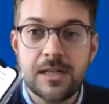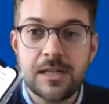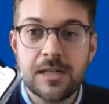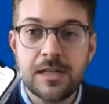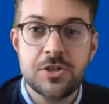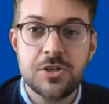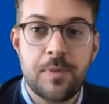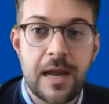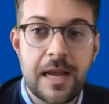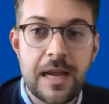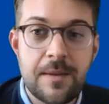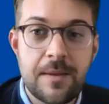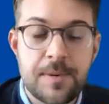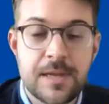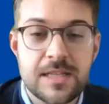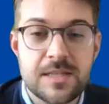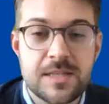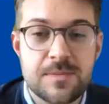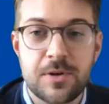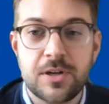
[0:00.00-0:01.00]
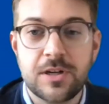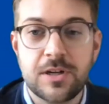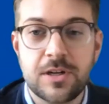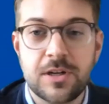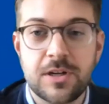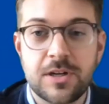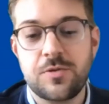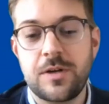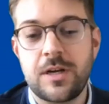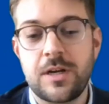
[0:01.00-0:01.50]
to Bike Pittsburgh
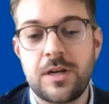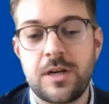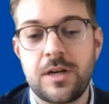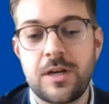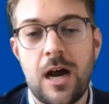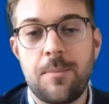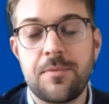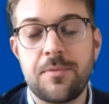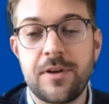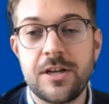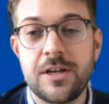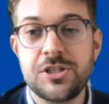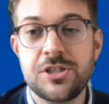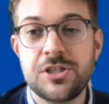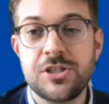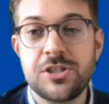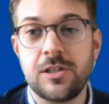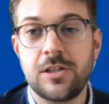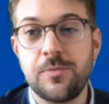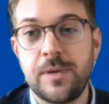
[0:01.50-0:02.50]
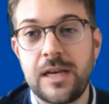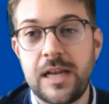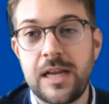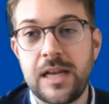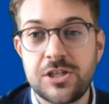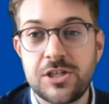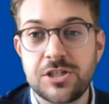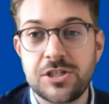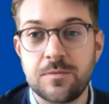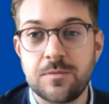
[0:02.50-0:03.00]
is doing an Operation
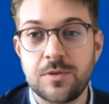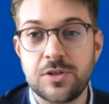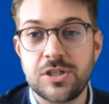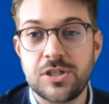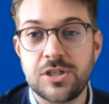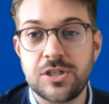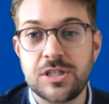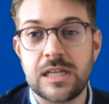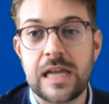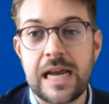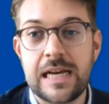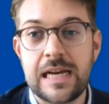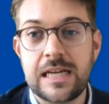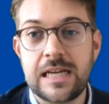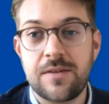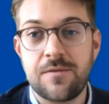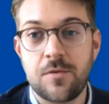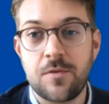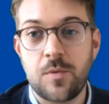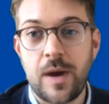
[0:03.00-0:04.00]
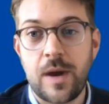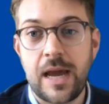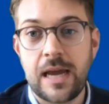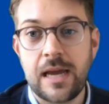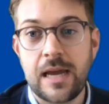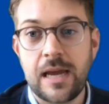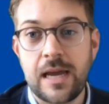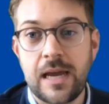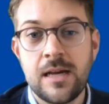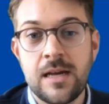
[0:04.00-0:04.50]
Illumination, which is a light
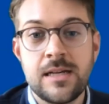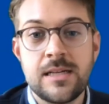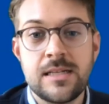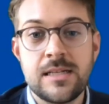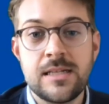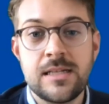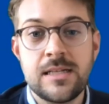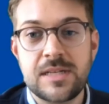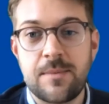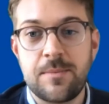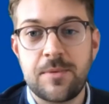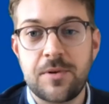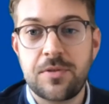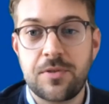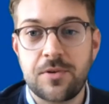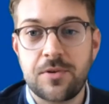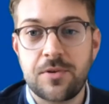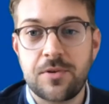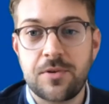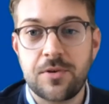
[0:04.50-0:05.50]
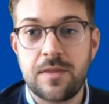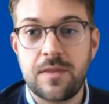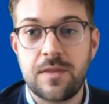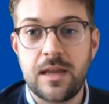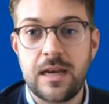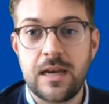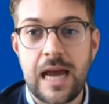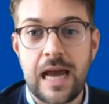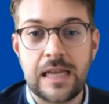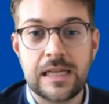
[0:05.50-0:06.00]
giveaway, September 30th
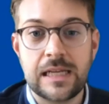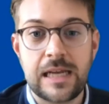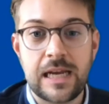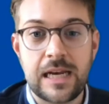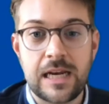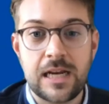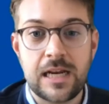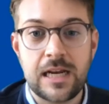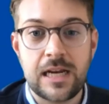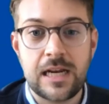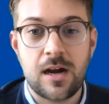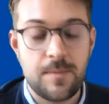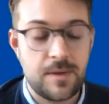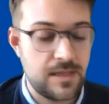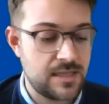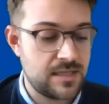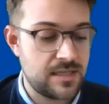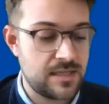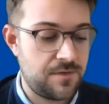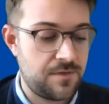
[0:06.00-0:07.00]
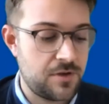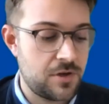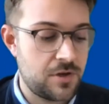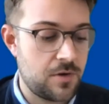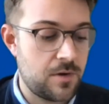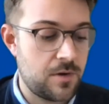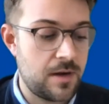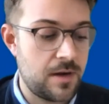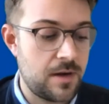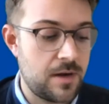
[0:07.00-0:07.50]
in Allegheny Commons. If you go
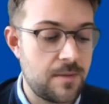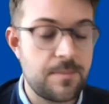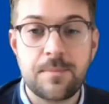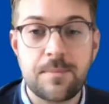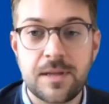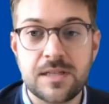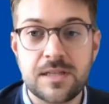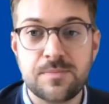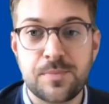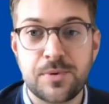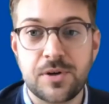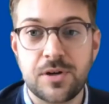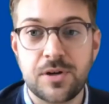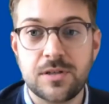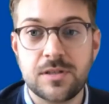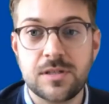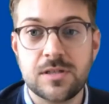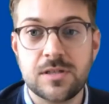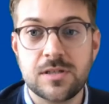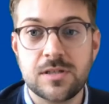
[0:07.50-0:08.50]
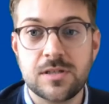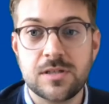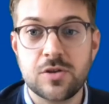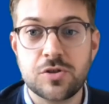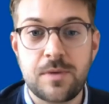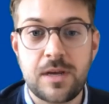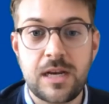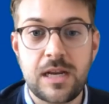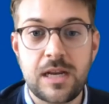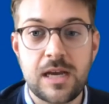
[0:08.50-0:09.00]
on Bike Pittsburgh's social
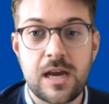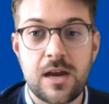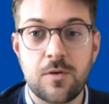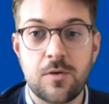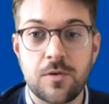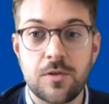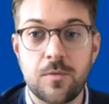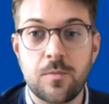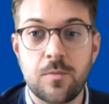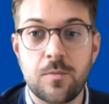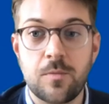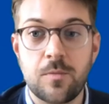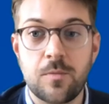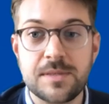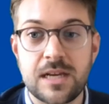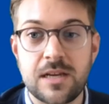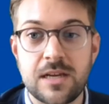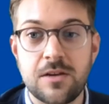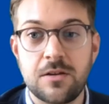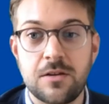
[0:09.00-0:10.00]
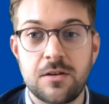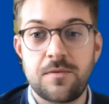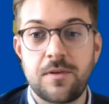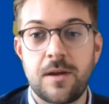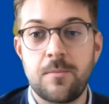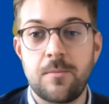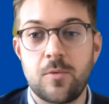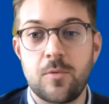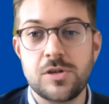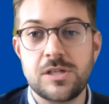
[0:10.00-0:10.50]
media or their website, you can
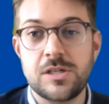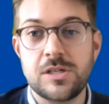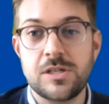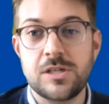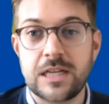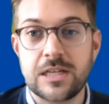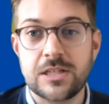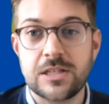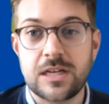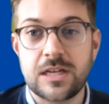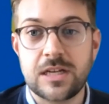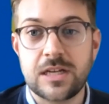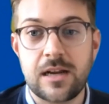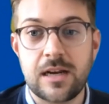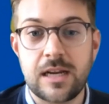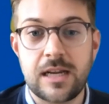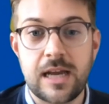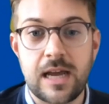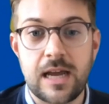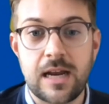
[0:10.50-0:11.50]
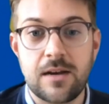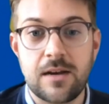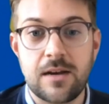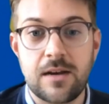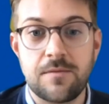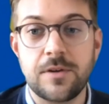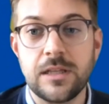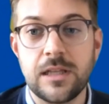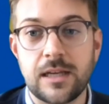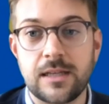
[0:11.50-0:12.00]
find more details on how to get
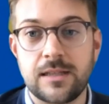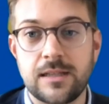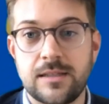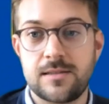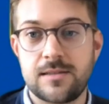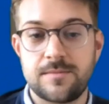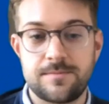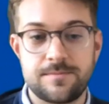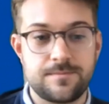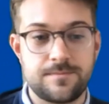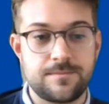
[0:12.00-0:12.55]
free lights.